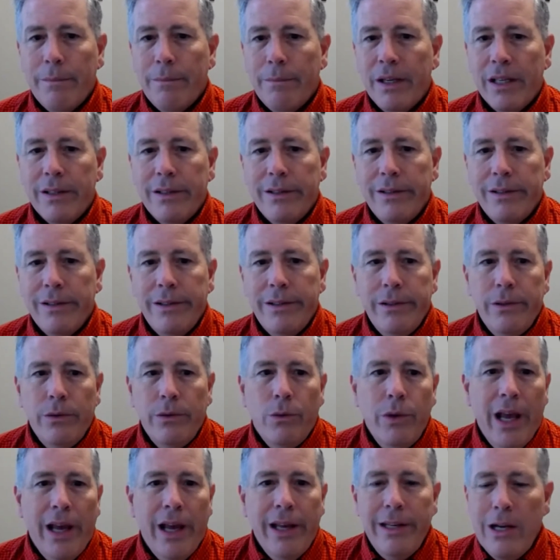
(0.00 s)
but
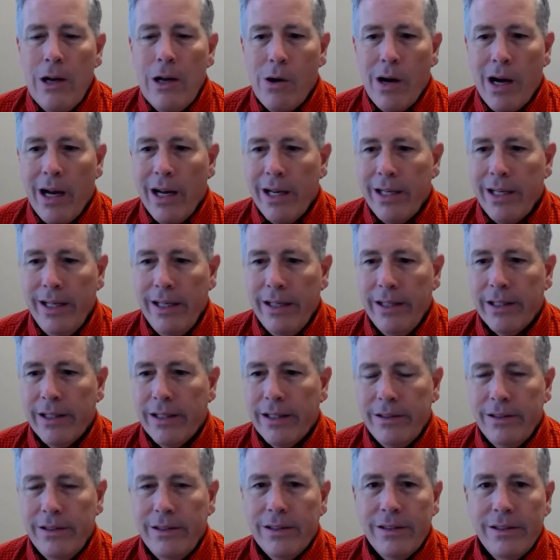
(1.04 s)
we had no
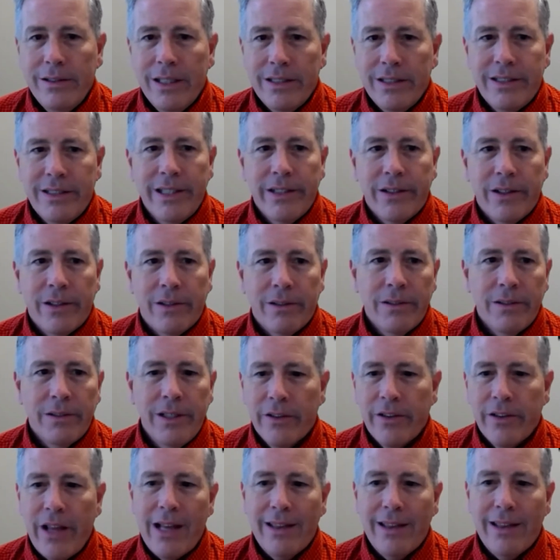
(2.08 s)
idea until,
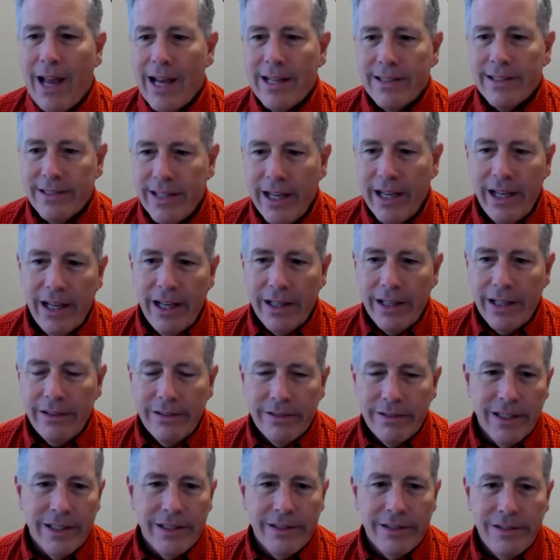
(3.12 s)
that last day
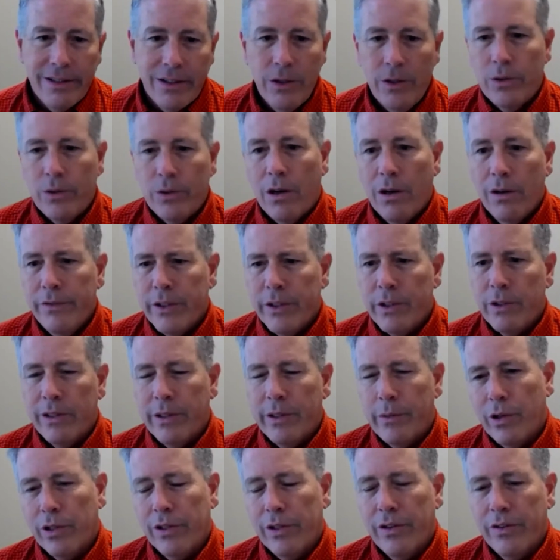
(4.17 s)
that, oh, Arvin
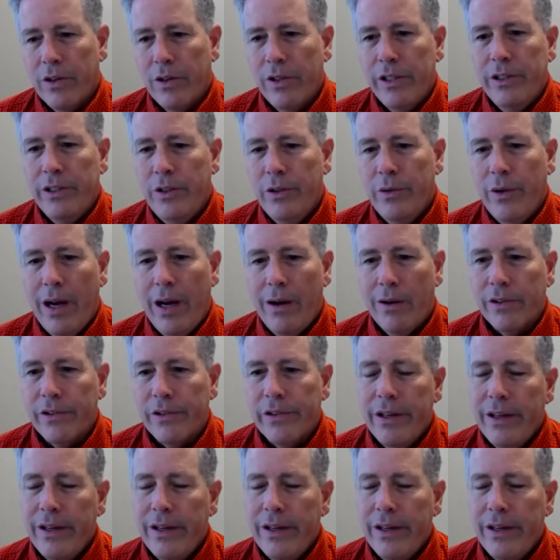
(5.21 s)
only worked 32 hours.